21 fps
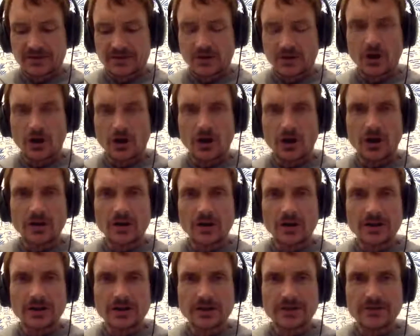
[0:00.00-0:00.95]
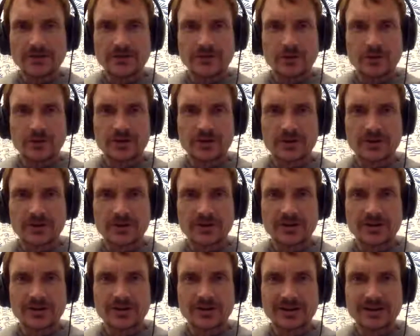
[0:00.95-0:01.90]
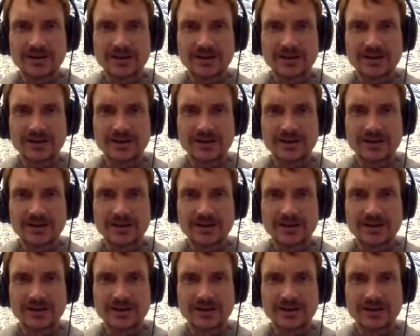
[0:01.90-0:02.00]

calling for a